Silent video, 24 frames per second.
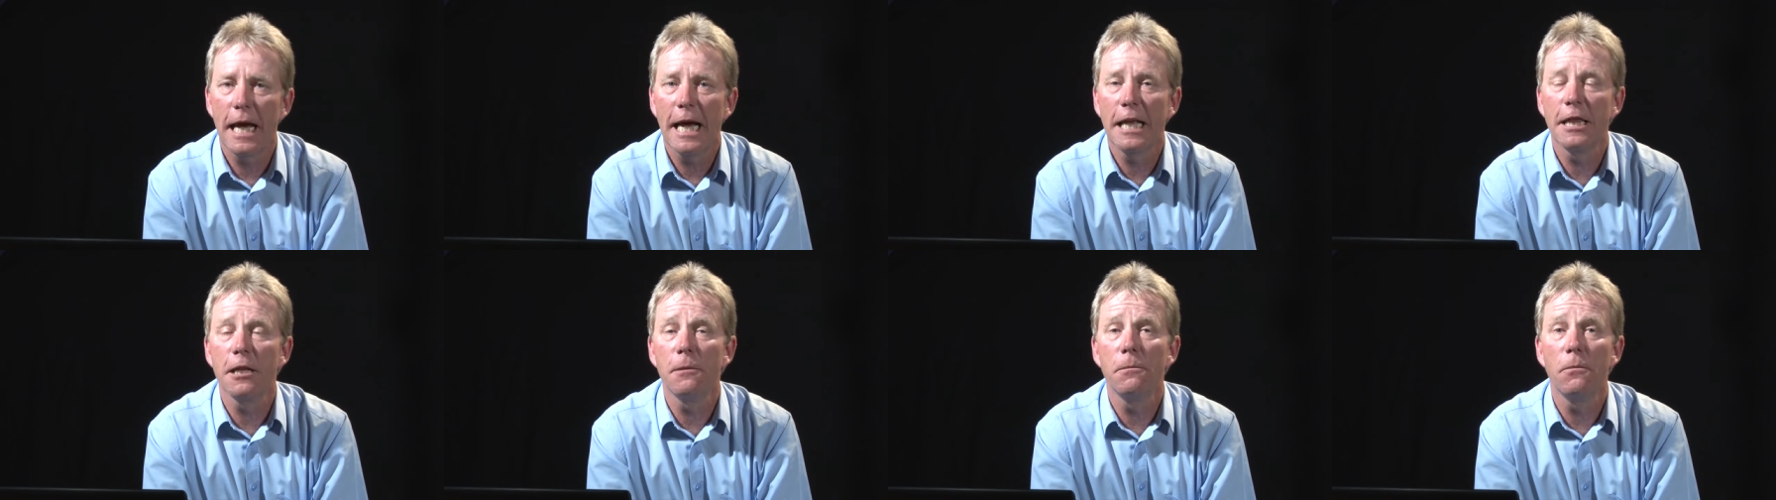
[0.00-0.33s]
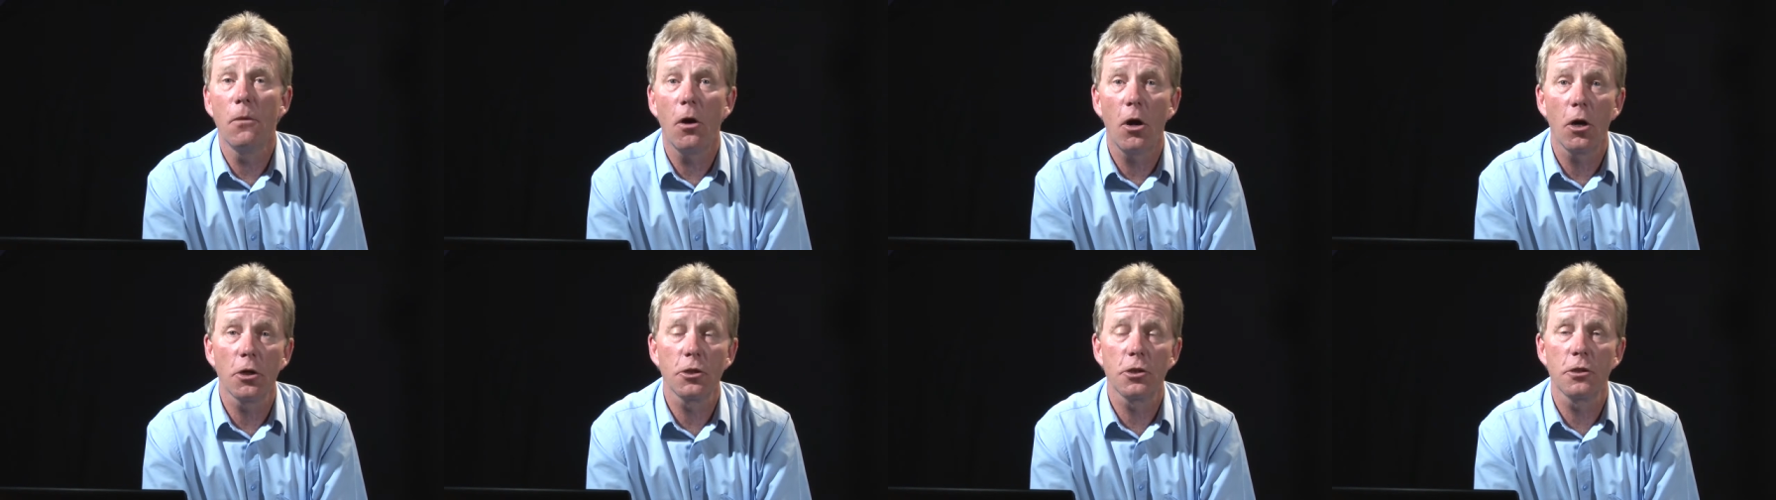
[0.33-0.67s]
and the
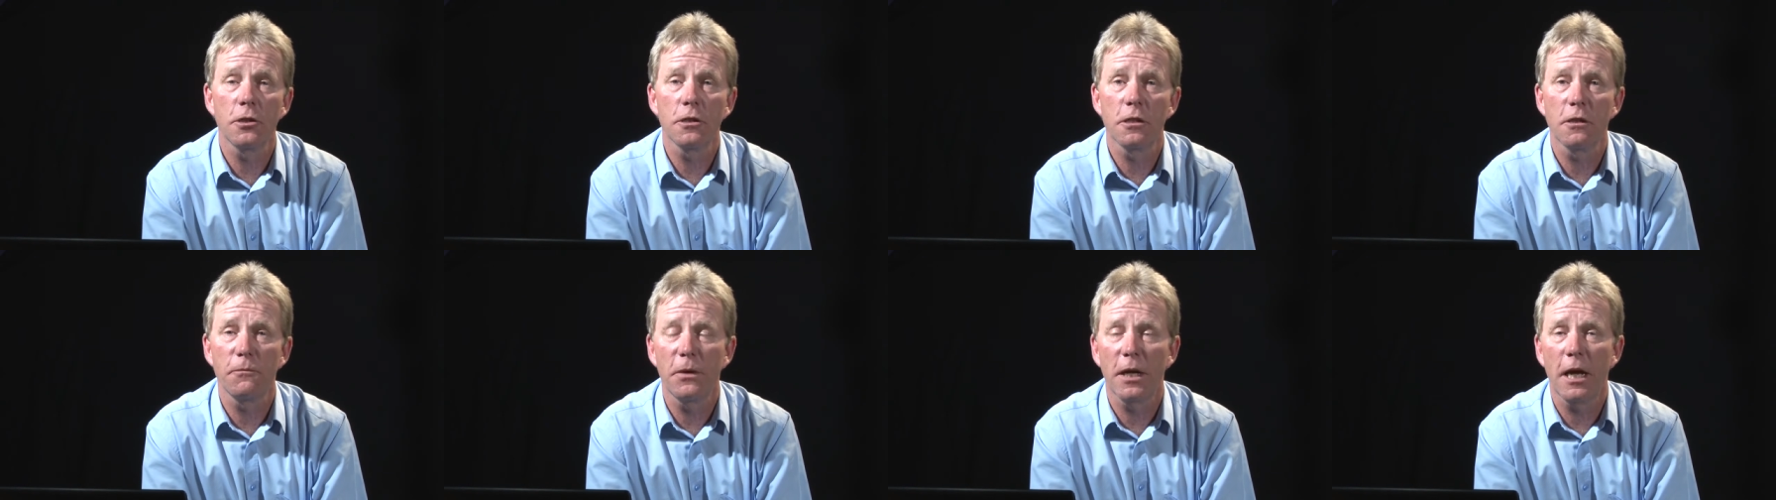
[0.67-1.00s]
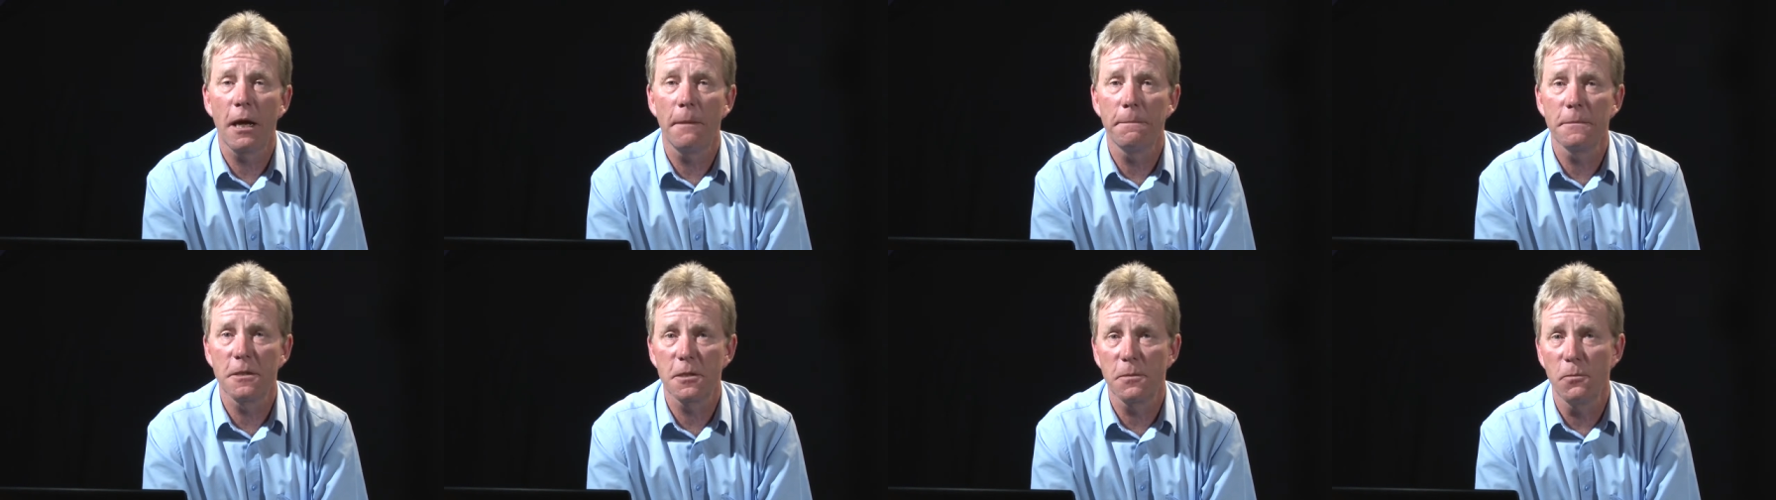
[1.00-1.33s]
margins have
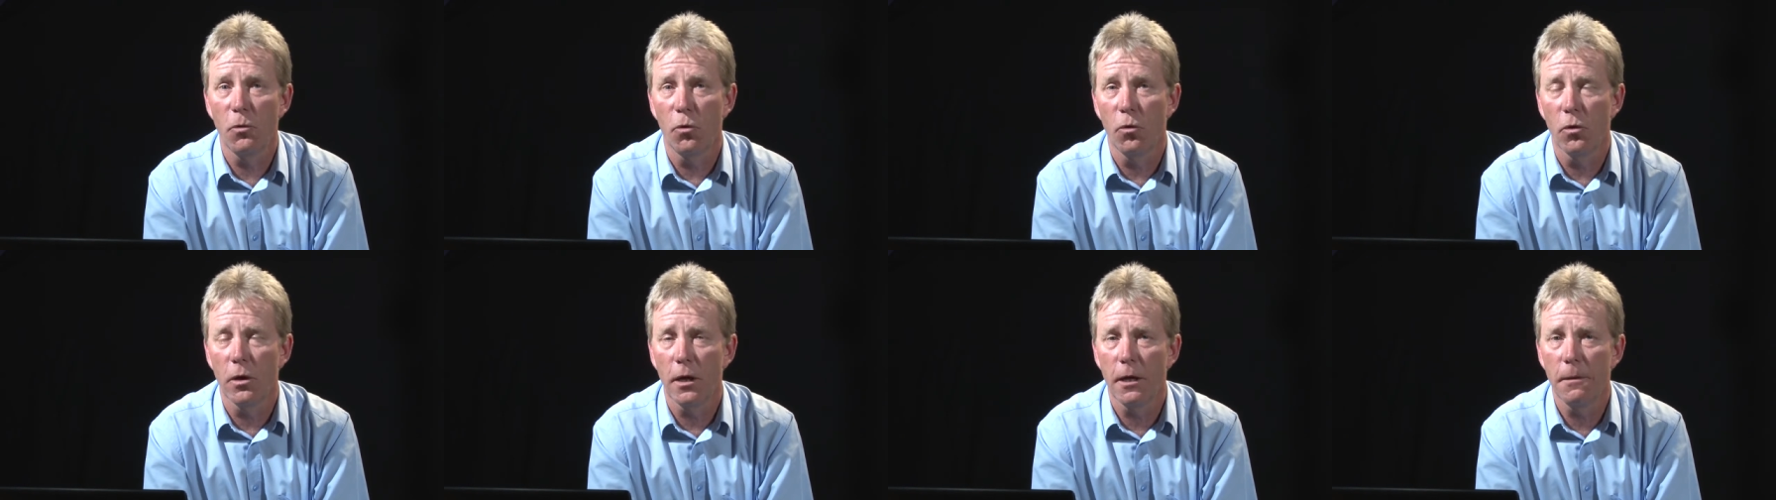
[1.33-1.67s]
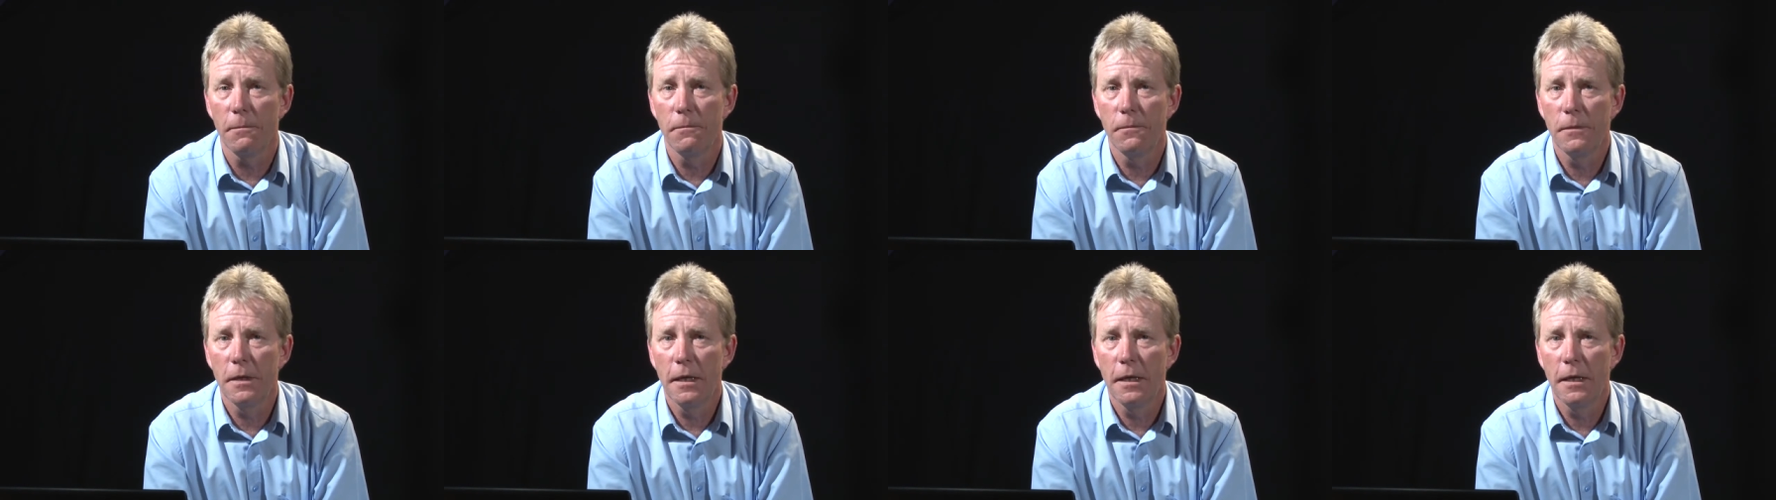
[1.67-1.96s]
become smaller.